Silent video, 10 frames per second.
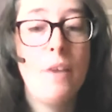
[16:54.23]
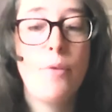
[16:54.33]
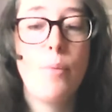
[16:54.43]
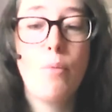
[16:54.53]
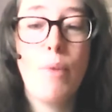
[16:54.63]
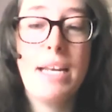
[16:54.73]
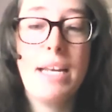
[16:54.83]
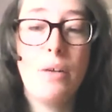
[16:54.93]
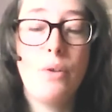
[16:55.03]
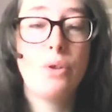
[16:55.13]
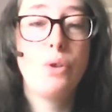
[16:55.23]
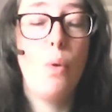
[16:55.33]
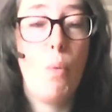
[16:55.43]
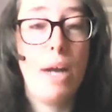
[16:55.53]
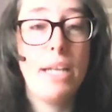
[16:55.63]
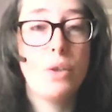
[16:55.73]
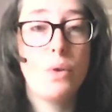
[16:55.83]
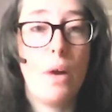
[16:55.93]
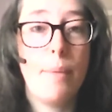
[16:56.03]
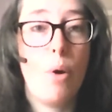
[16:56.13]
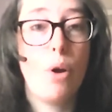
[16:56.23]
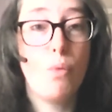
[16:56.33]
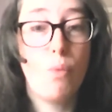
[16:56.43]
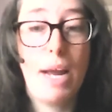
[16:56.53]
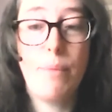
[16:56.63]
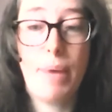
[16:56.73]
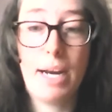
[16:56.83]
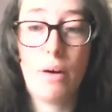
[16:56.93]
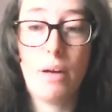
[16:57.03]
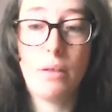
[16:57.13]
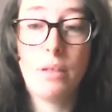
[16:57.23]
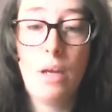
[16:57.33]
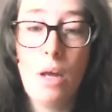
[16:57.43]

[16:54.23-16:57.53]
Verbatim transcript: from a red eagle to a white stripe on a red background,